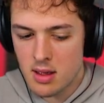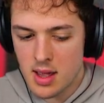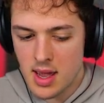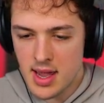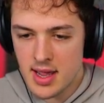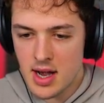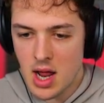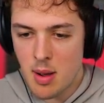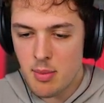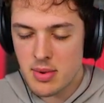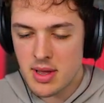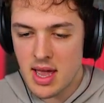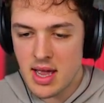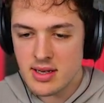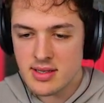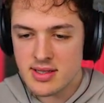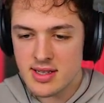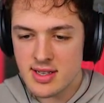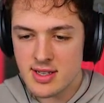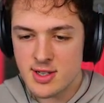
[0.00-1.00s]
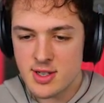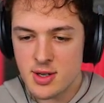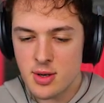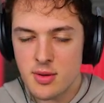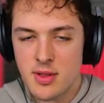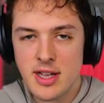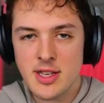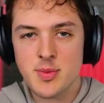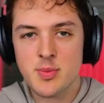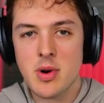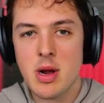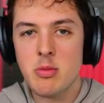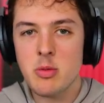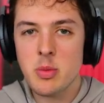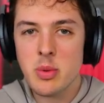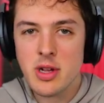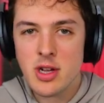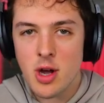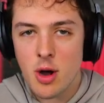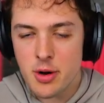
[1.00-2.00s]
And I'm guessing, too, that's
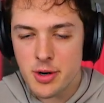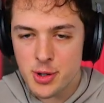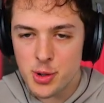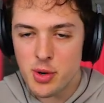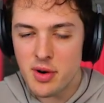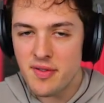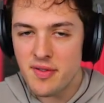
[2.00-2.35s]
probably going to